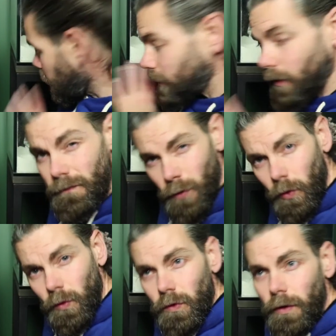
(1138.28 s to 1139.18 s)
And I've
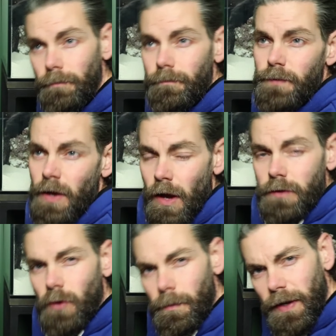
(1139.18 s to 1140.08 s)
oiled them,
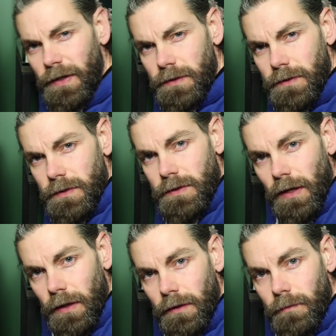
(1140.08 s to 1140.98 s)
so I may need to
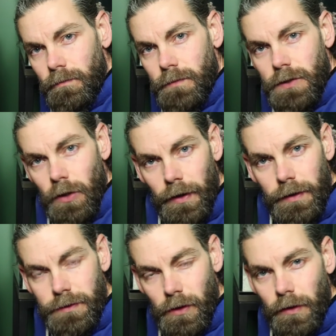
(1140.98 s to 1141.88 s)
stain them
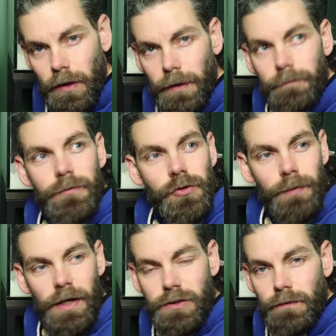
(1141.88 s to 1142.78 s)
slightly darker to
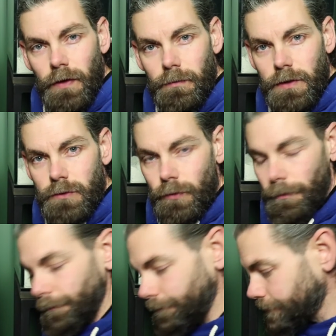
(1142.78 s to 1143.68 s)
match the theme of this room.